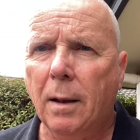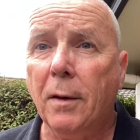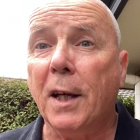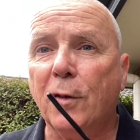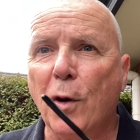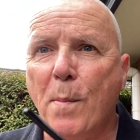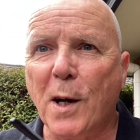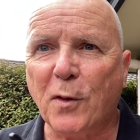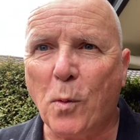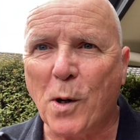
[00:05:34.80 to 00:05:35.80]
thanks very
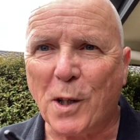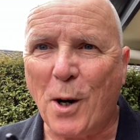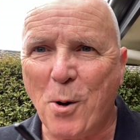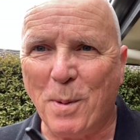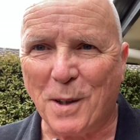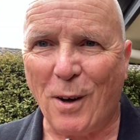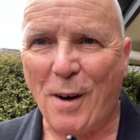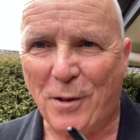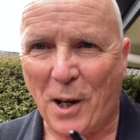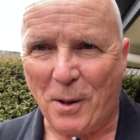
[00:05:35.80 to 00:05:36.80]
much for watching Hope is
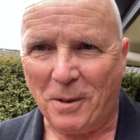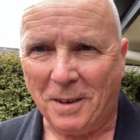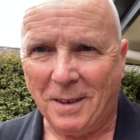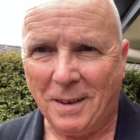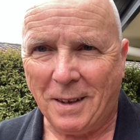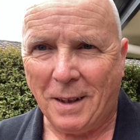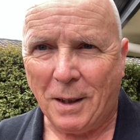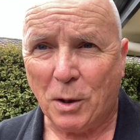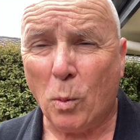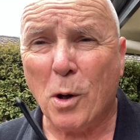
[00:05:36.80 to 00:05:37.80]
Alive channel.
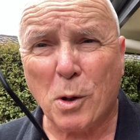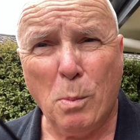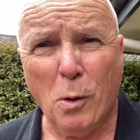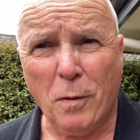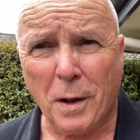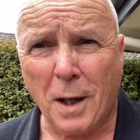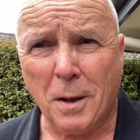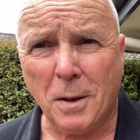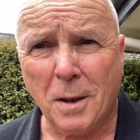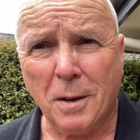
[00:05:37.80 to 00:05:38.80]
To watch more
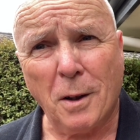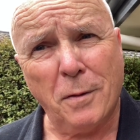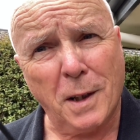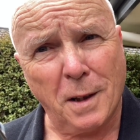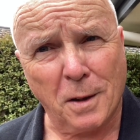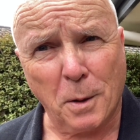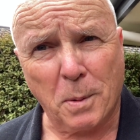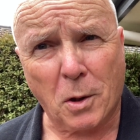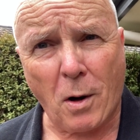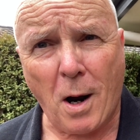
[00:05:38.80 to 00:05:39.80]
videos, don't forget to
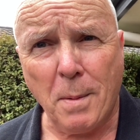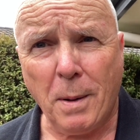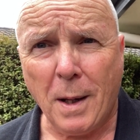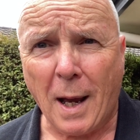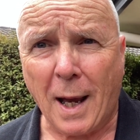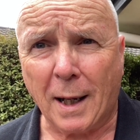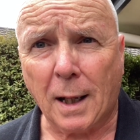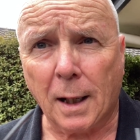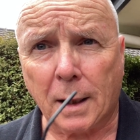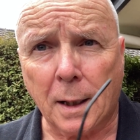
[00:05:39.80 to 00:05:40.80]
subscribe and
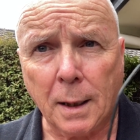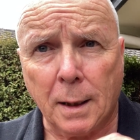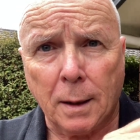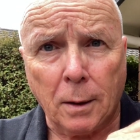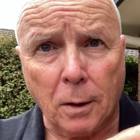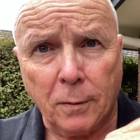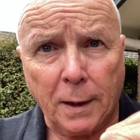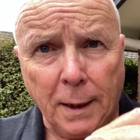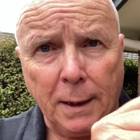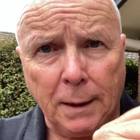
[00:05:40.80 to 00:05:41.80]
click over
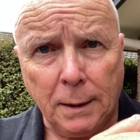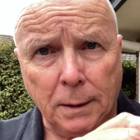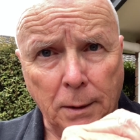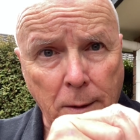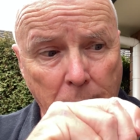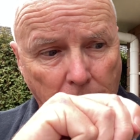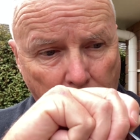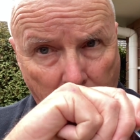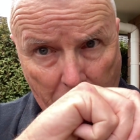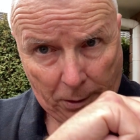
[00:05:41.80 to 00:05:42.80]
here,
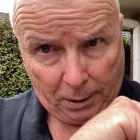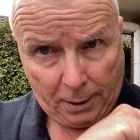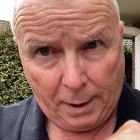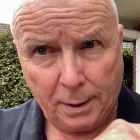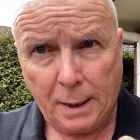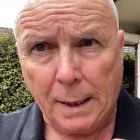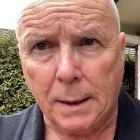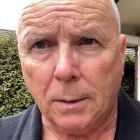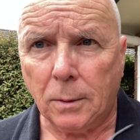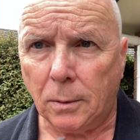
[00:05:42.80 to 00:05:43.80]
or just down
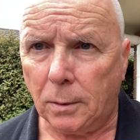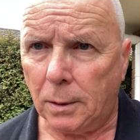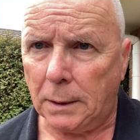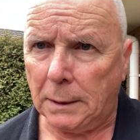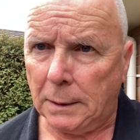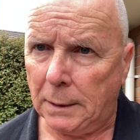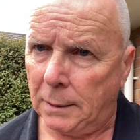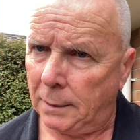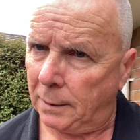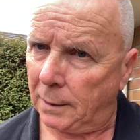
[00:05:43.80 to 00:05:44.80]
there, or
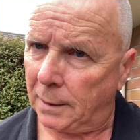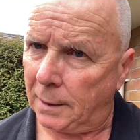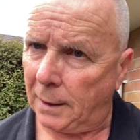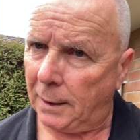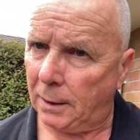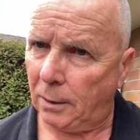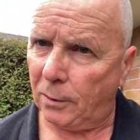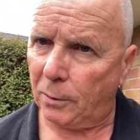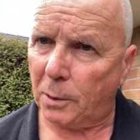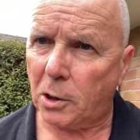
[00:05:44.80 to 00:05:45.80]
just there
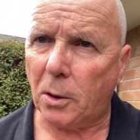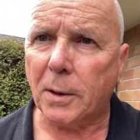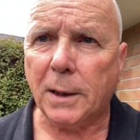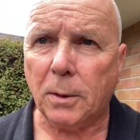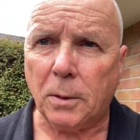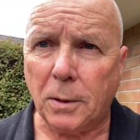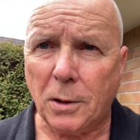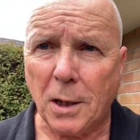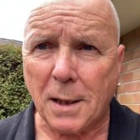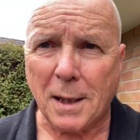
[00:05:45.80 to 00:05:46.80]
over my shoulder, or
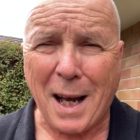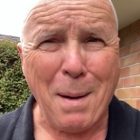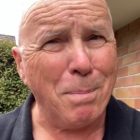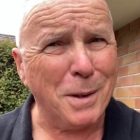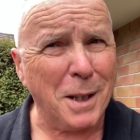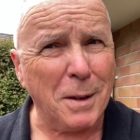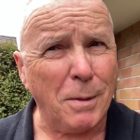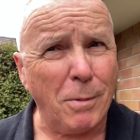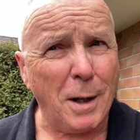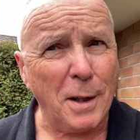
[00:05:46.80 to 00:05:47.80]
just up to the
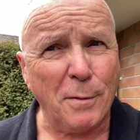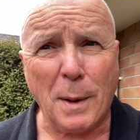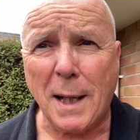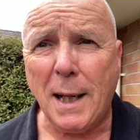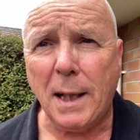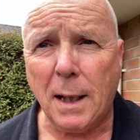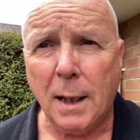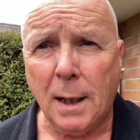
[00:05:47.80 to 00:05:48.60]
right of my head.